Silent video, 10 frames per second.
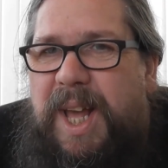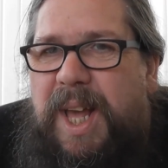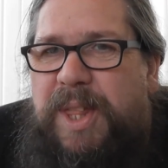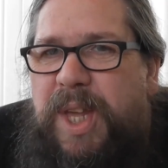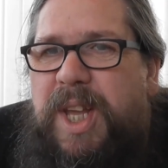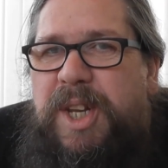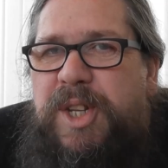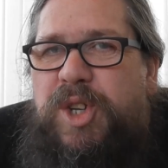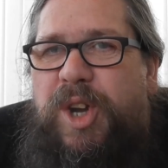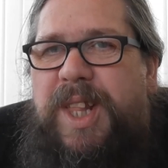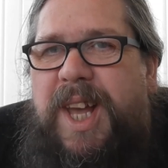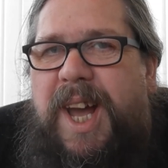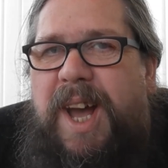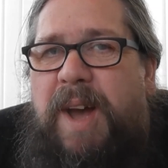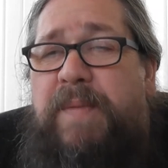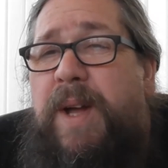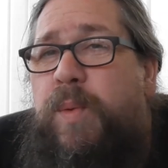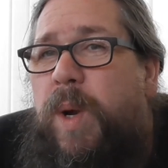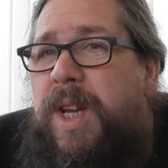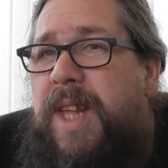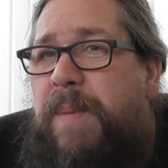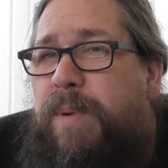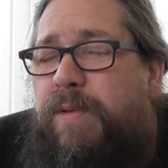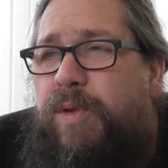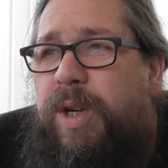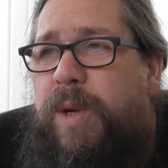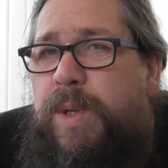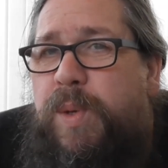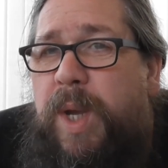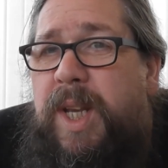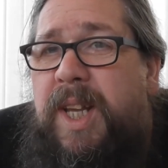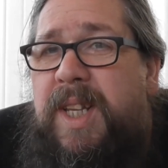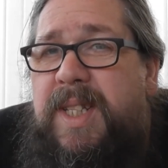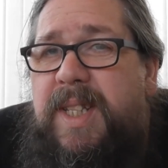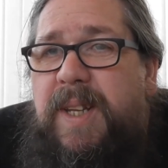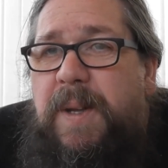I think I'd enjoy that. I have had one of them before and it was quite nice.